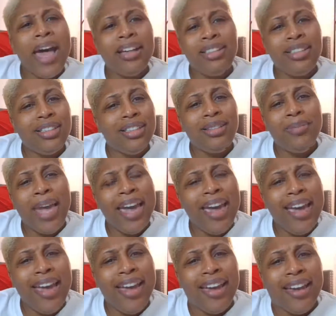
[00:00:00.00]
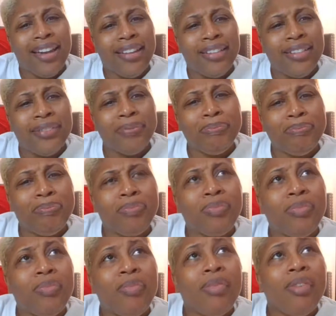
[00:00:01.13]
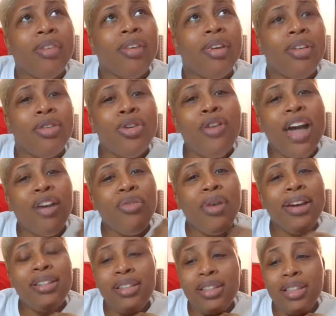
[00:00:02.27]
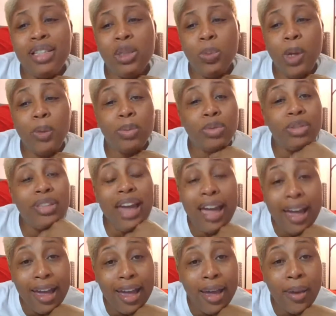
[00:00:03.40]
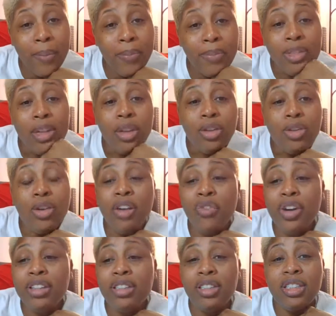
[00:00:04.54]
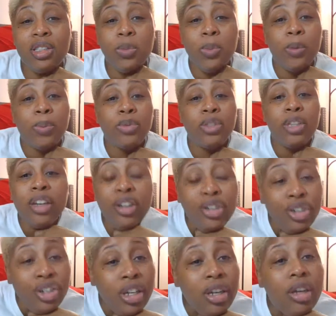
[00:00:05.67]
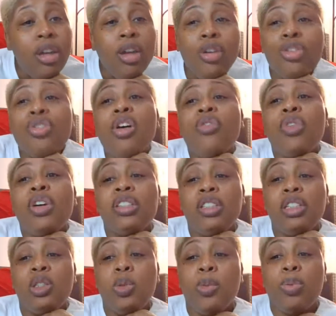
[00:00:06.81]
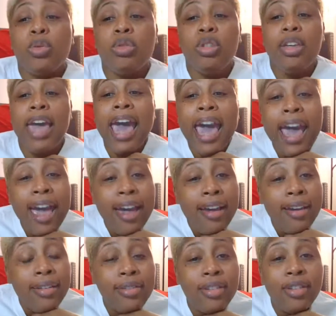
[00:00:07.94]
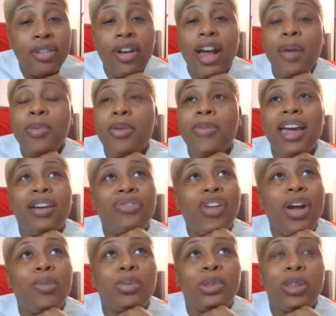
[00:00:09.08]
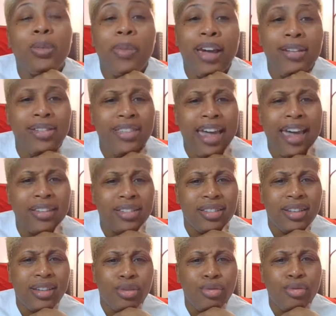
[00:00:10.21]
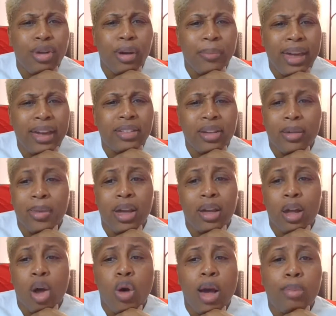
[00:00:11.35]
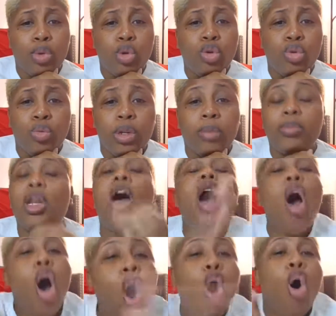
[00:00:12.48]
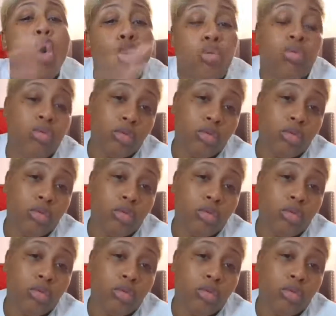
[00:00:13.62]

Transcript: back to this man. You have wasted these people's time. You have wasted these people's energy. You have wasted these people's gas. I'd be mad if I whoop somebody's ass and then you come back talking about, oh, I'm cool with them. No,